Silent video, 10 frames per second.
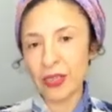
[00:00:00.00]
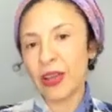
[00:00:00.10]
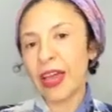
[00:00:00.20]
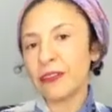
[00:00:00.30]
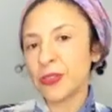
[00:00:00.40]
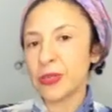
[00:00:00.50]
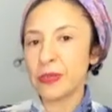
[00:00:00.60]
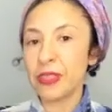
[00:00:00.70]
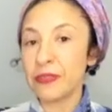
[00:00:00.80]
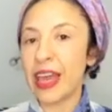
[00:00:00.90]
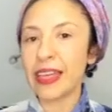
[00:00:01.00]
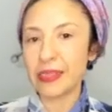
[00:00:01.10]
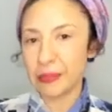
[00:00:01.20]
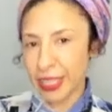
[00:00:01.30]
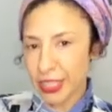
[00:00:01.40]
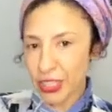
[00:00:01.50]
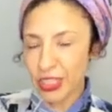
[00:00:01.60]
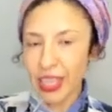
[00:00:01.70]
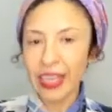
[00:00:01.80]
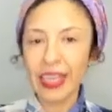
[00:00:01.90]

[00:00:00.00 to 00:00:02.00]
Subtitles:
You don't have to invest much.